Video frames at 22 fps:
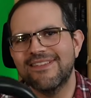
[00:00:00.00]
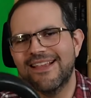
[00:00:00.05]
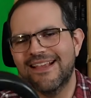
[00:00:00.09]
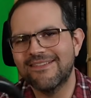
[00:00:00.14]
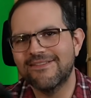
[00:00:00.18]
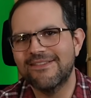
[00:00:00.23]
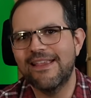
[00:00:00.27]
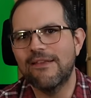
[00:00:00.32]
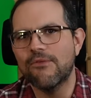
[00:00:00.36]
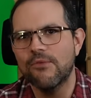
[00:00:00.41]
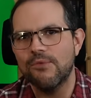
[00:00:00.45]

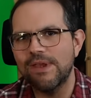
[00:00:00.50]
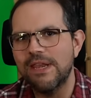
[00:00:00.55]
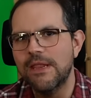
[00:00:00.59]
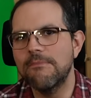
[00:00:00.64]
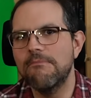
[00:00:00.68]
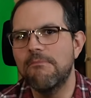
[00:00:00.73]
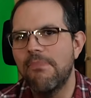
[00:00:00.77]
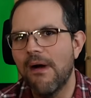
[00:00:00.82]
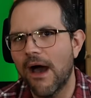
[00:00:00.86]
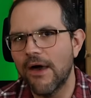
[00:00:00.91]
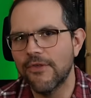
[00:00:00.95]
has never really
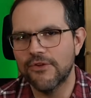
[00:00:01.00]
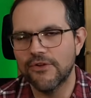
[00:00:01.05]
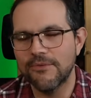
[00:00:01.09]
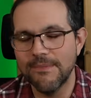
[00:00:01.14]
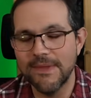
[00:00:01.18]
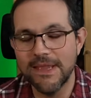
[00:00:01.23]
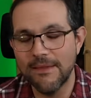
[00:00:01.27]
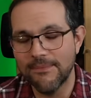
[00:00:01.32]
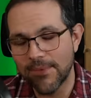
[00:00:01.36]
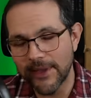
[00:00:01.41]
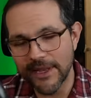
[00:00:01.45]
bothered
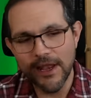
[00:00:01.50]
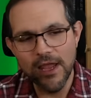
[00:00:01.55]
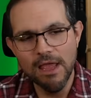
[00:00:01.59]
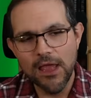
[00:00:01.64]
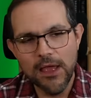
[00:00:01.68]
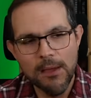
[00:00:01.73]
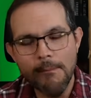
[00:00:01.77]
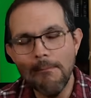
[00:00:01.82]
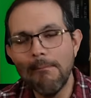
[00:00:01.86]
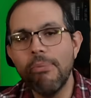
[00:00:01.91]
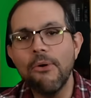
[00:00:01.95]
me, but
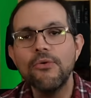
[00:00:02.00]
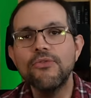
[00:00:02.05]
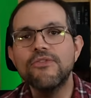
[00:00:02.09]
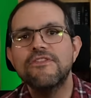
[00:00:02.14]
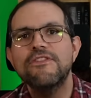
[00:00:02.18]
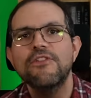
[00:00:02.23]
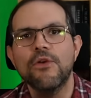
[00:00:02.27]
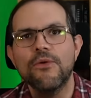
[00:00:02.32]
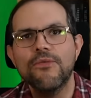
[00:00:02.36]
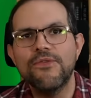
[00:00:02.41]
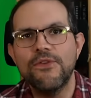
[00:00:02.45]
both
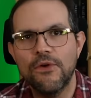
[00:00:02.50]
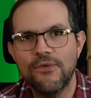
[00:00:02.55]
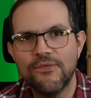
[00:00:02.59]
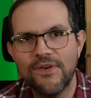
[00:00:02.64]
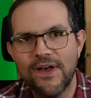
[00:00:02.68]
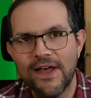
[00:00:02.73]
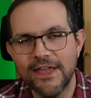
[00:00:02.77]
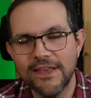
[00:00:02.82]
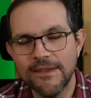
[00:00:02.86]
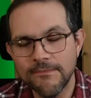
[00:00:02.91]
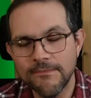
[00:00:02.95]
still feel fine.